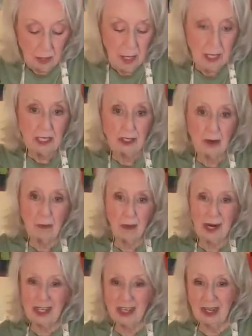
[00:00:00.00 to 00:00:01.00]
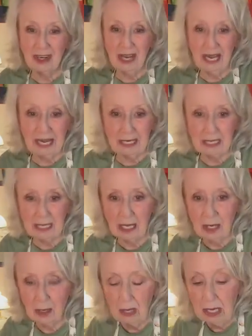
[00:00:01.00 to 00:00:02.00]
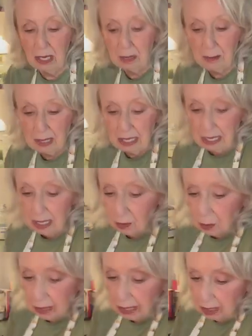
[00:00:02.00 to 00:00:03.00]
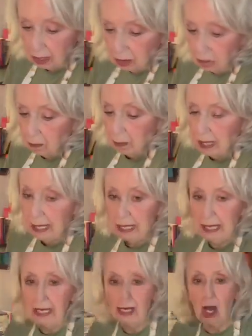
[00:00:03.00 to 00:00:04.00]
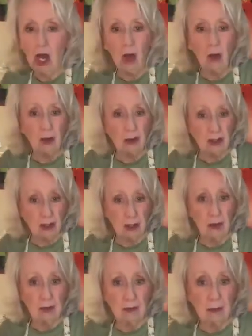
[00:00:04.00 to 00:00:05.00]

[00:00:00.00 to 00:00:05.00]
it's depression glass. But anyway, it holds your